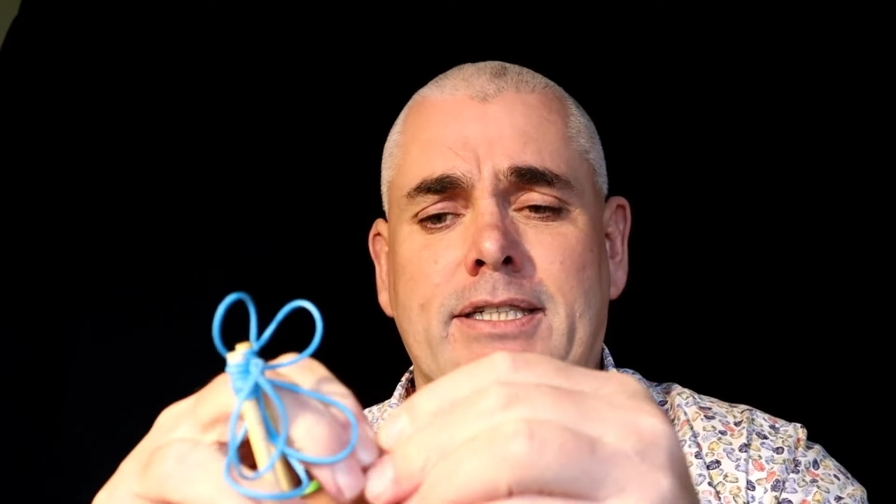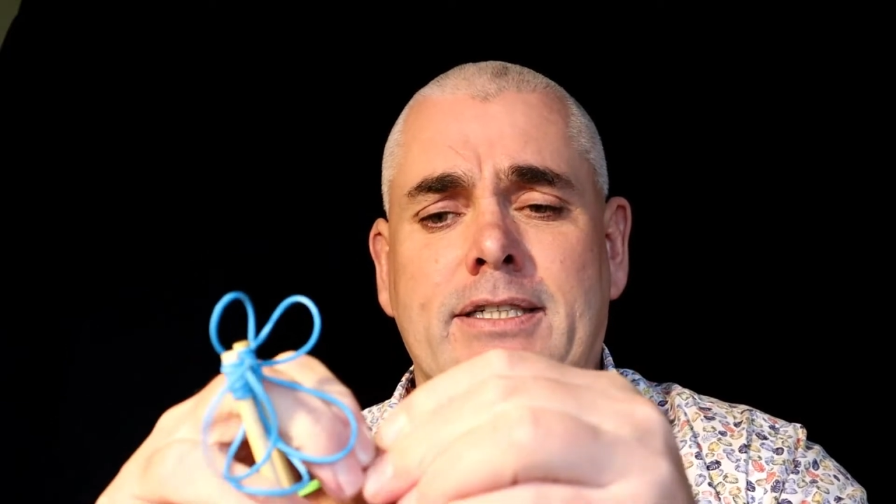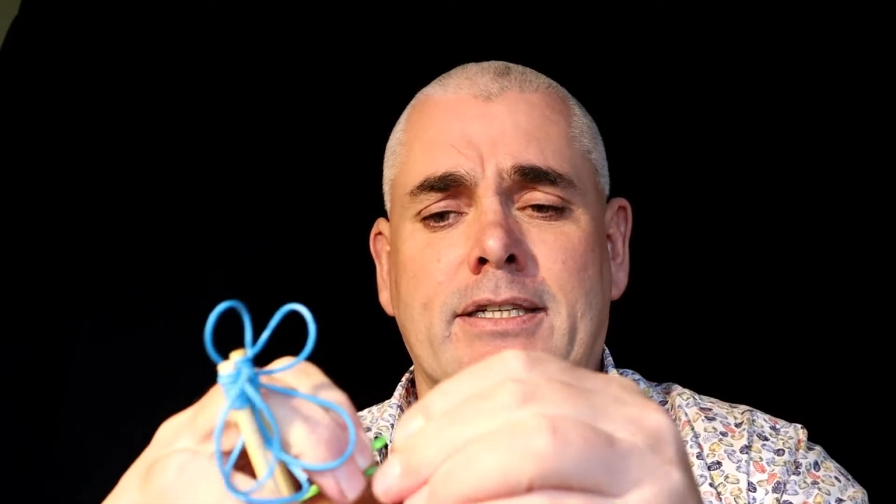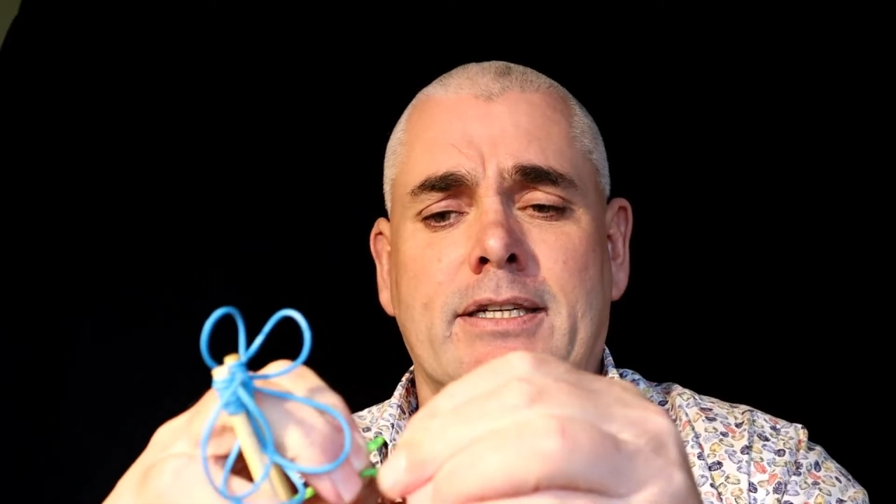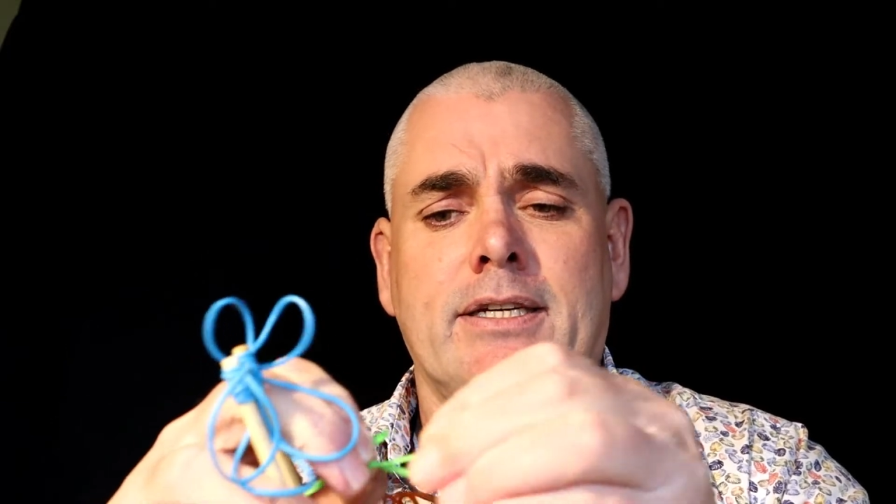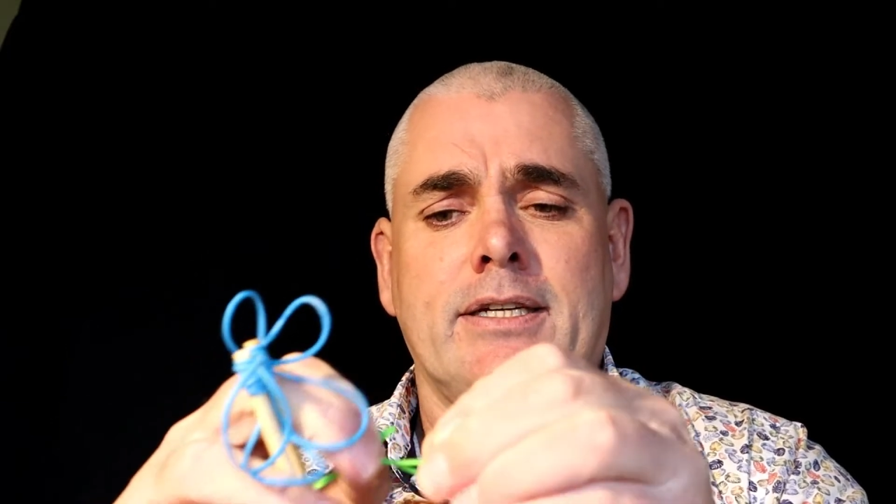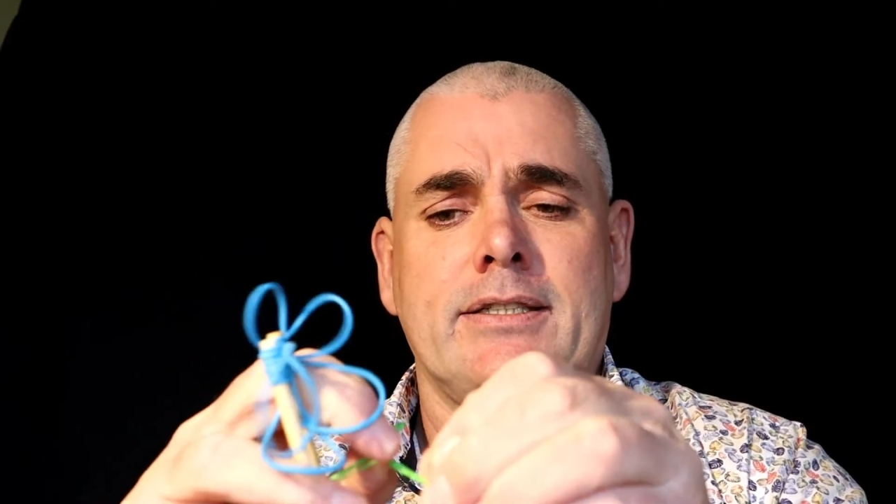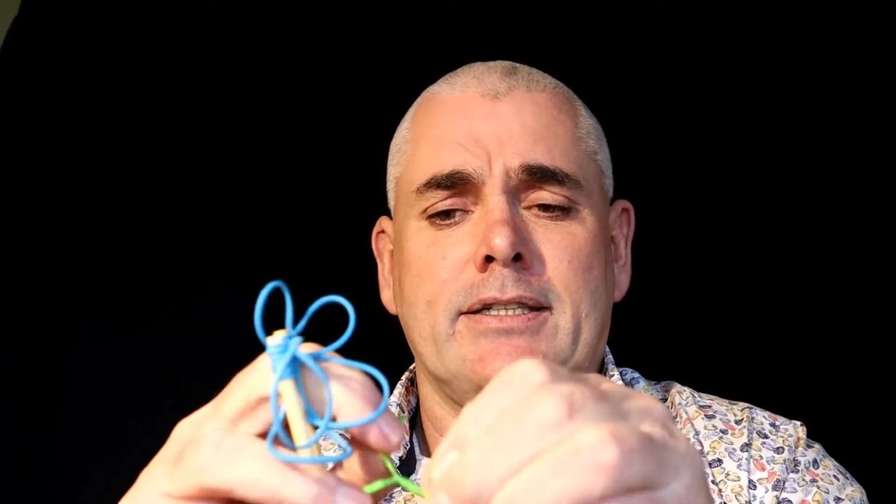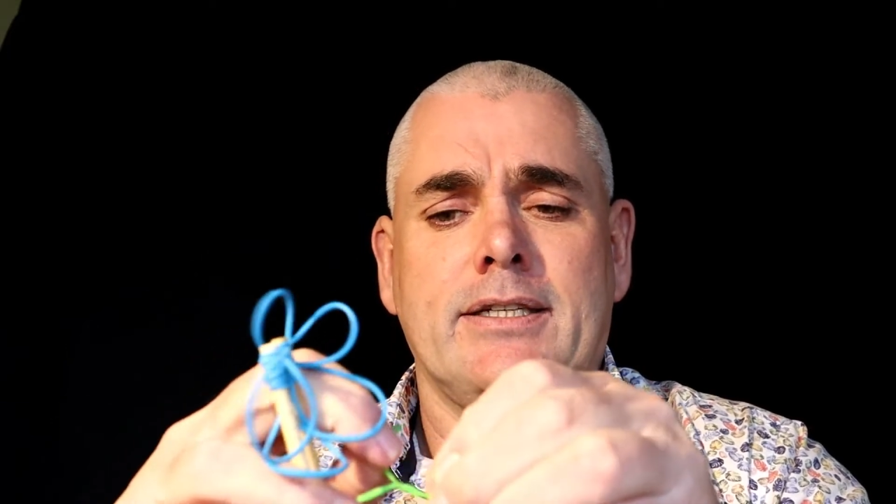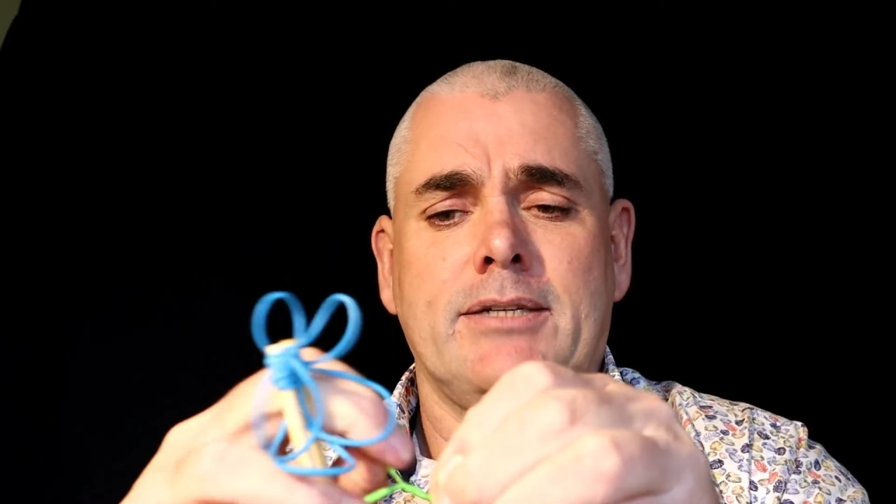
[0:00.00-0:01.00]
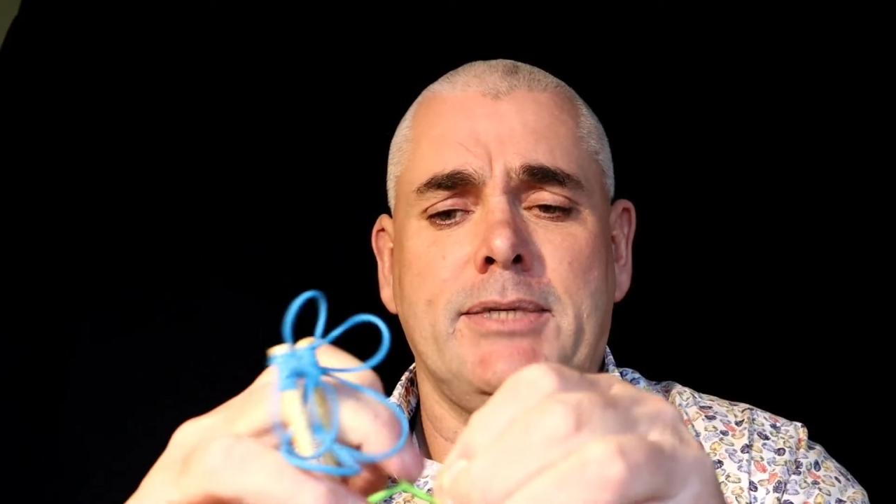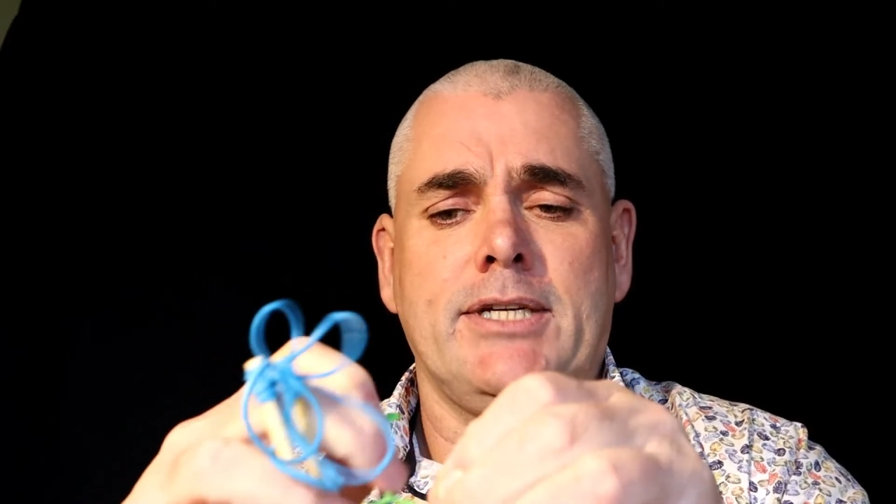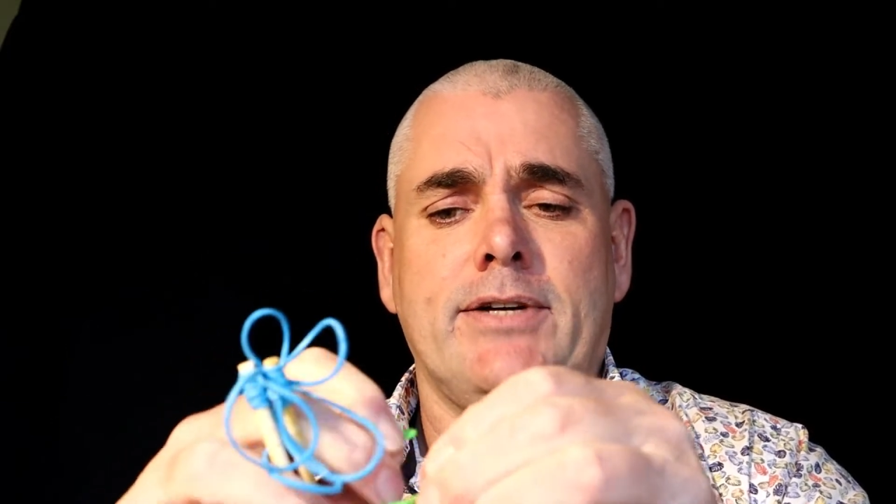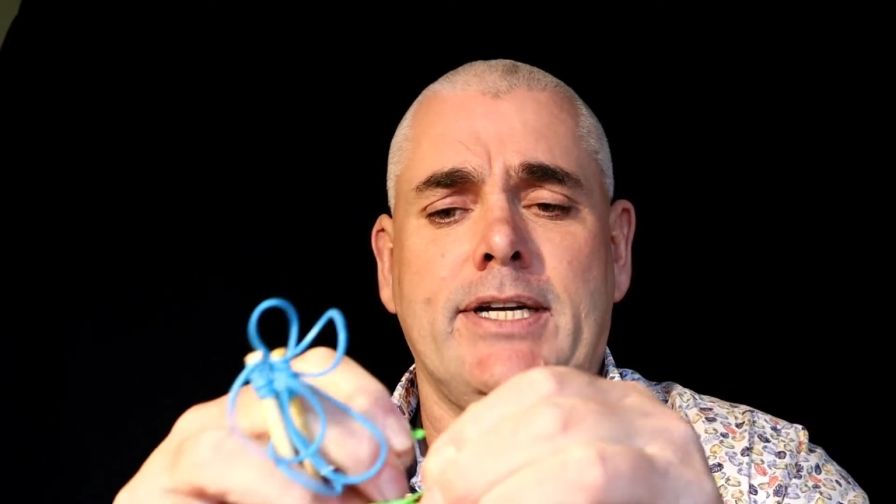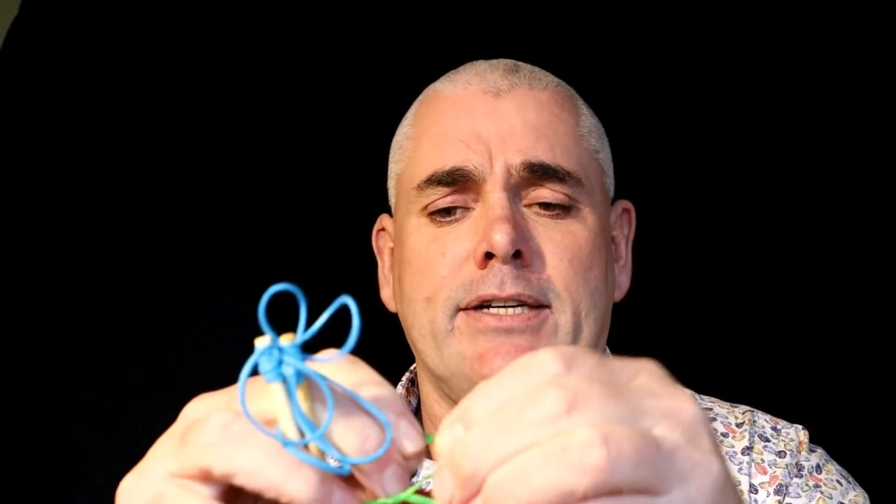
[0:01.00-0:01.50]
It can be a
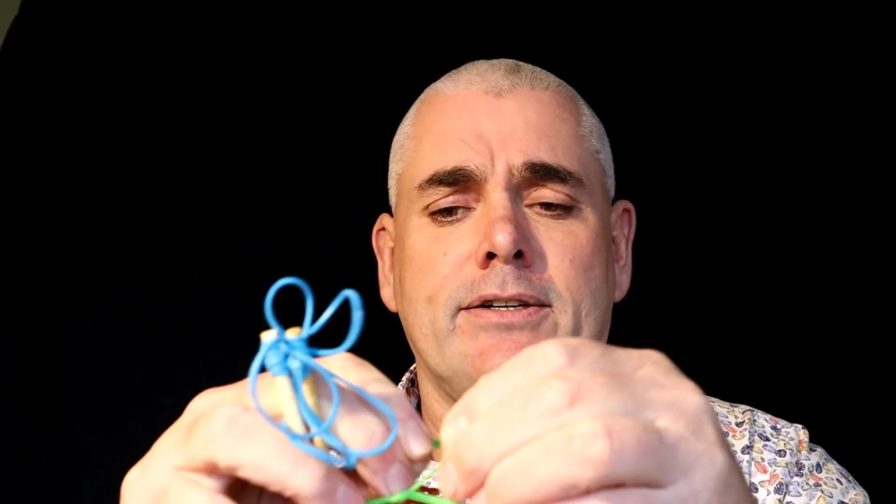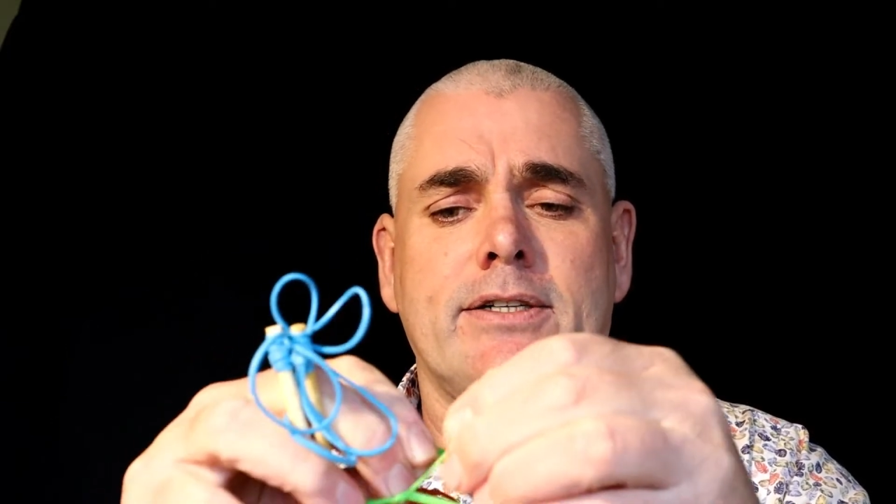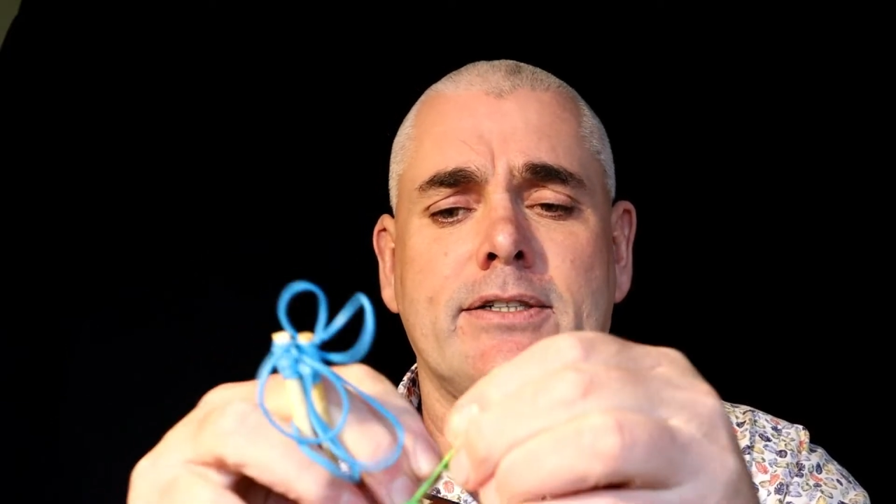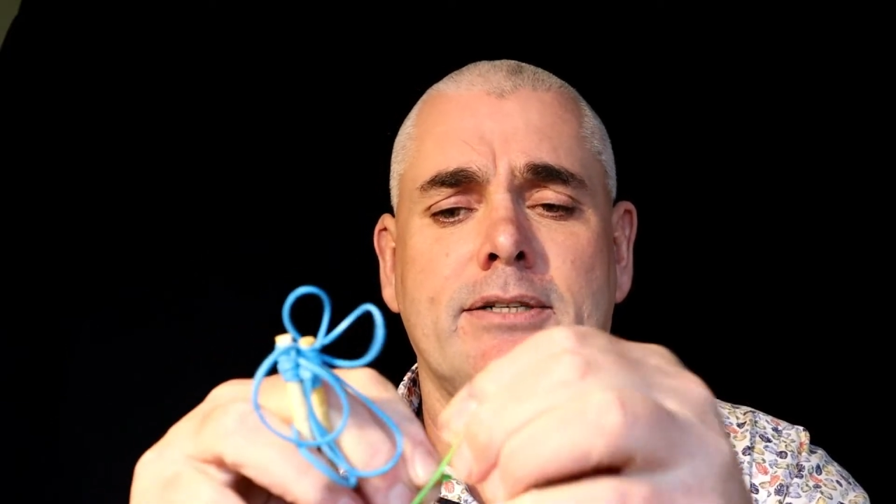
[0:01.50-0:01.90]
granny knot,